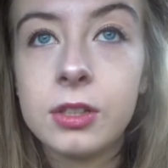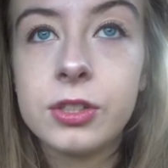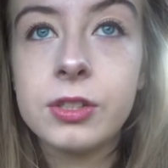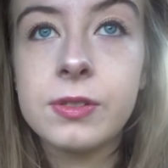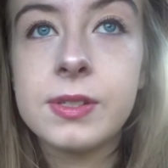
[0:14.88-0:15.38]

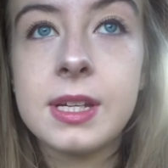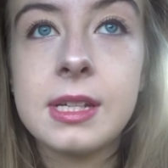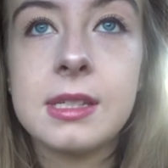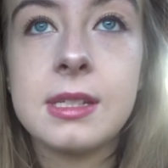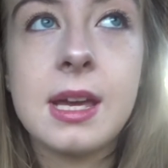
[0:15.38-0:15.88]

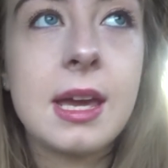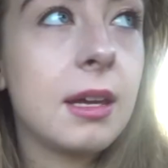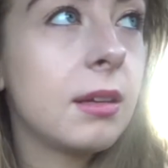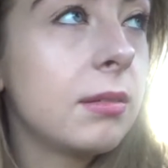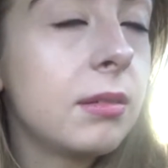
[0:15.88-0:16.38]
Tuesday today.
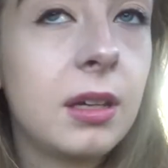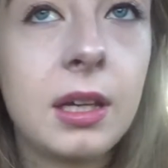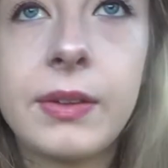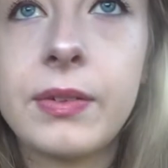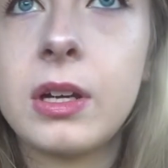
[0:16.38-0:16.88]
I
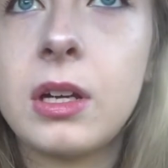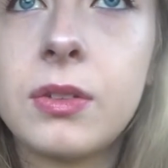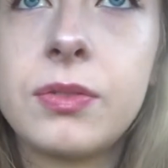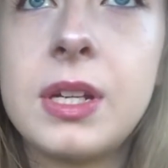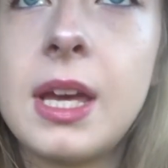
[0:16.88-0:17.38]
have a
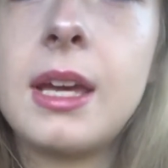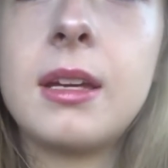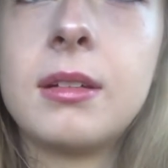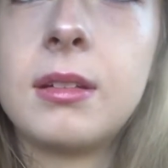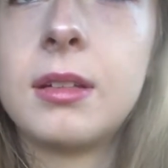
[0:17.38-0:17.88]
half day.
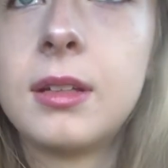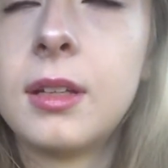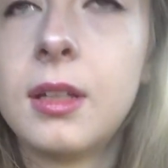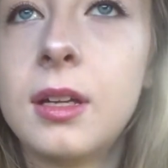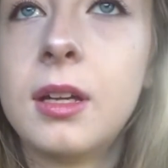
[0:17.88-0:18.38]

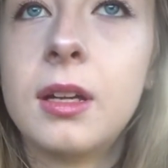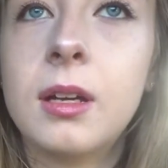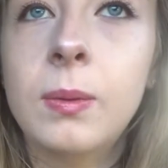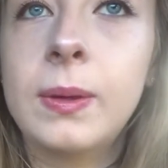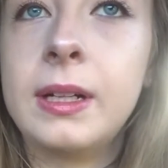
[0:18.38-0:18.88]

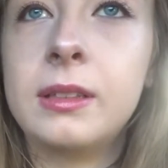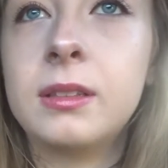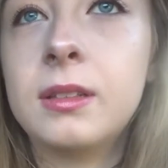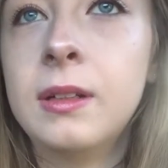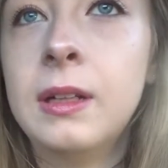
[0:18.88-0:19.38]
Well,
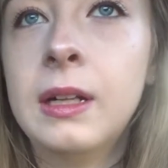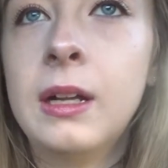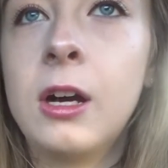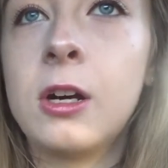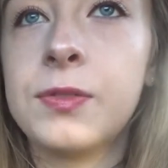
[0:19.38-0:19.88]

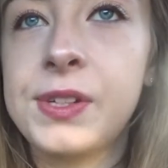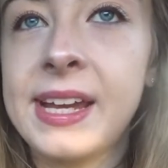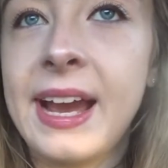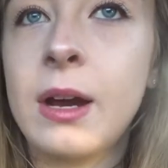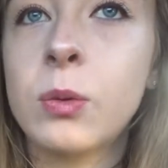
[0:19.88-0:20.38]
half
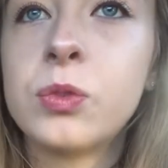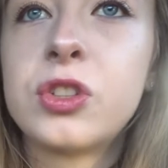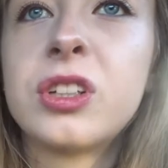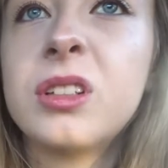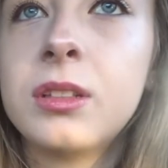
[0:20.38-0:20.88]
day out.